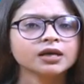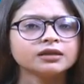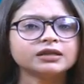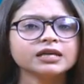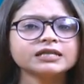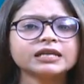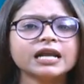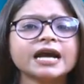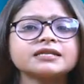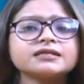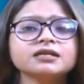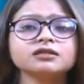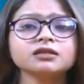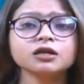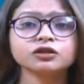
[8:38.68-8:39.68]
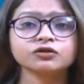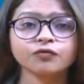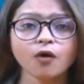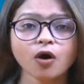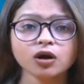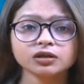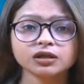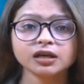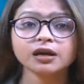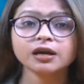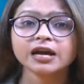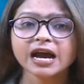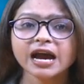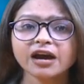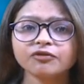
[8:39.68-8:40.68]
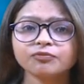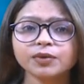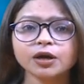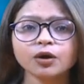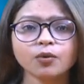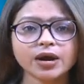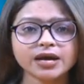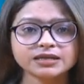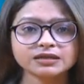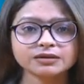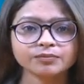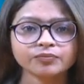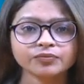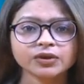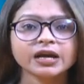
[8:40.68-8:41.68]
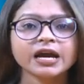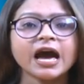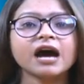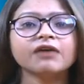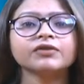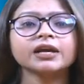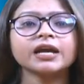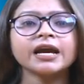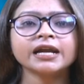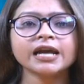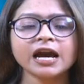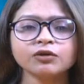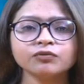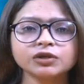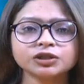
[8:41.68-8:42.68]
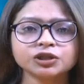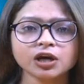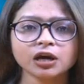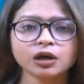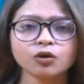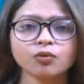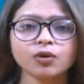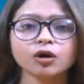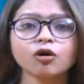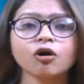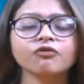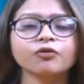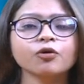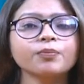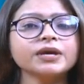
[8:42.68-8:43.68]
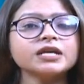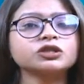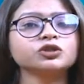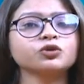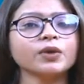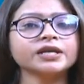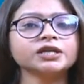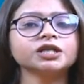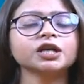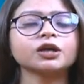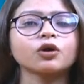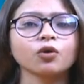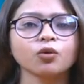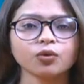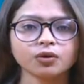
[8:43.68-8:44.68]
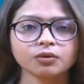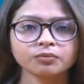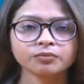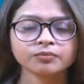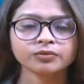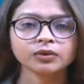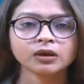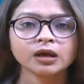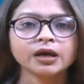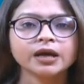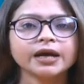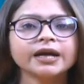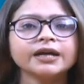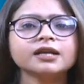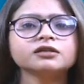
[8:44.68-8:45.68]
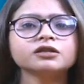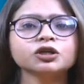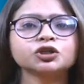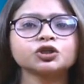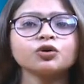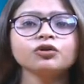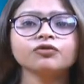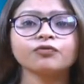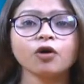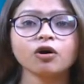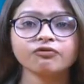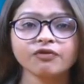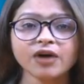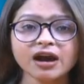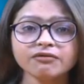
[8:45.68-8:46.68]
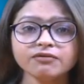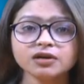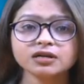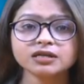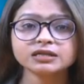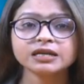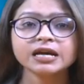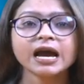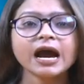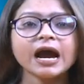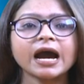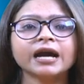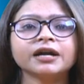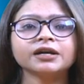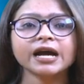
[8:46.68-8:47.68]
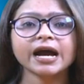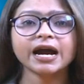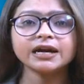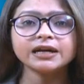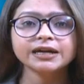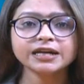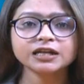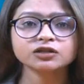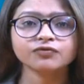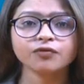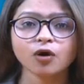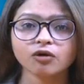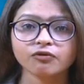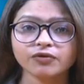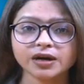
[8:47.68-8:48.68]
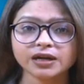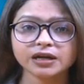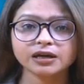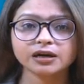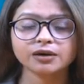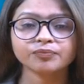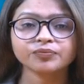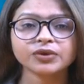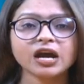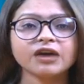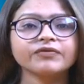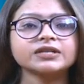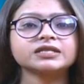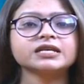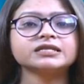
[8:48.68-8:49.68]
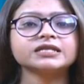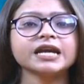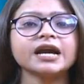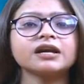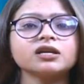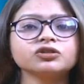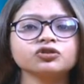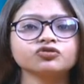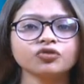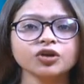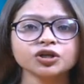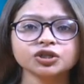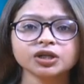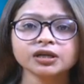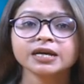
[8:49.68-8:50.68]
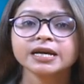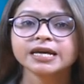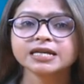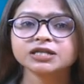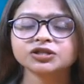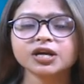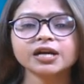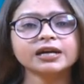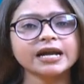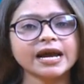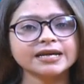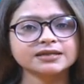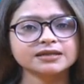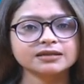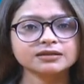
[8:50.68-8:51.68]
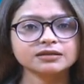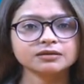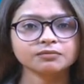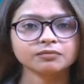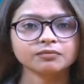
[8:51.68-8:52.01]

This license is for the FBOS, having an annual turnover of rupees 20 crore. It is issued for 5 years and at least for 1 year. FSSAI registration state license.